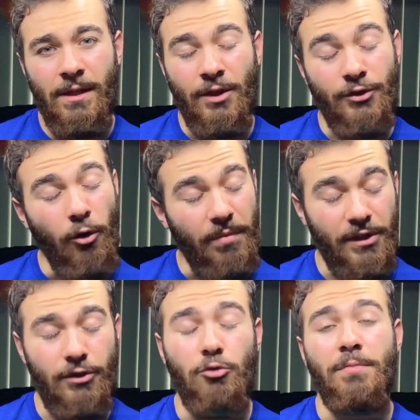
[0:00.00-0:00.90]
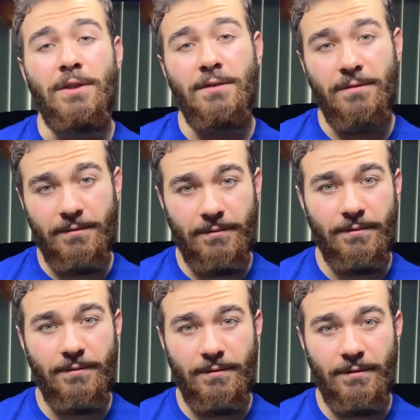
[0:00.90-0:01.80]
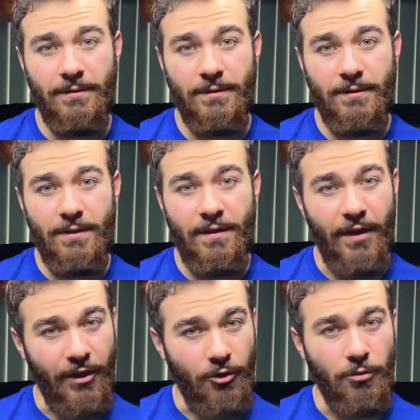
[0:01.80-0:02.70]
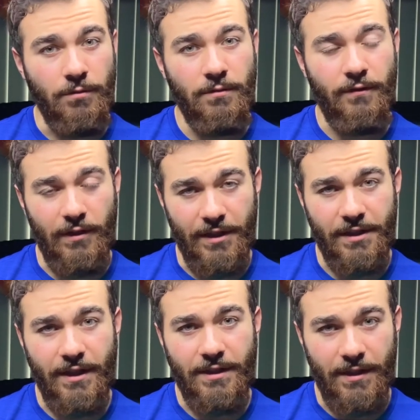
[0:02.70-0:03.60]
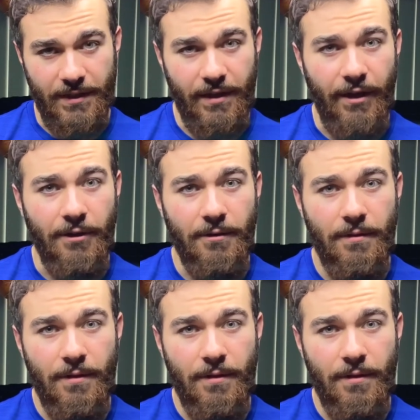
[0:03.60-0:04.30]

and don't be stupid. Thank you for listening to this tale.